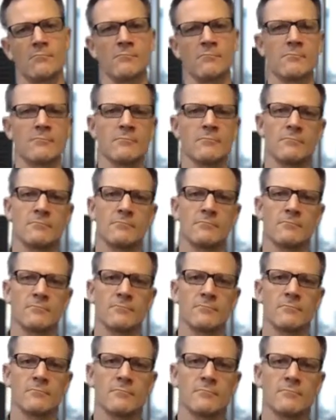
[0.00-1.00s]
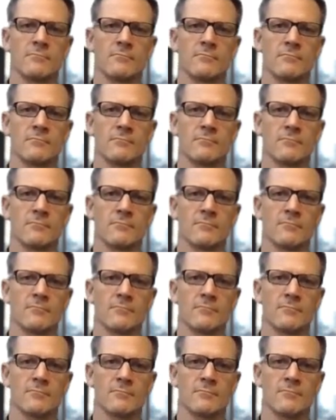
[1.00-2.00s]

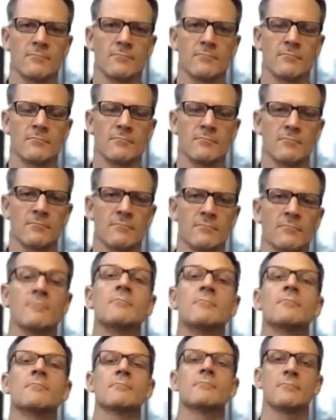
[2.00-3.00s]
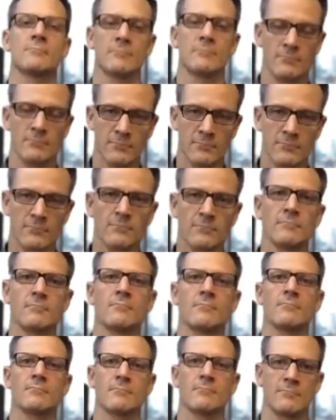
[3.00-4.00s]

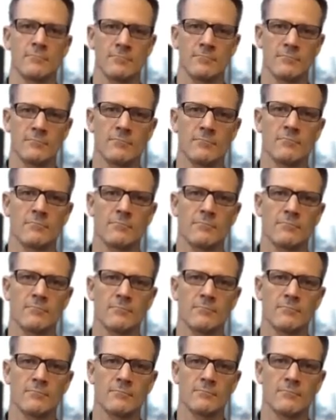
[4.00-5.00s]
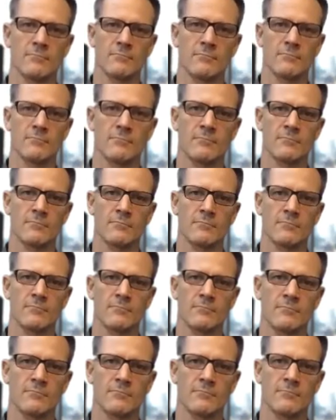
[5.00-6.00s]

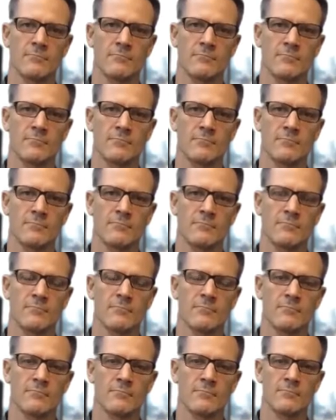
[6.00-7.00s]
The person shown says nothing.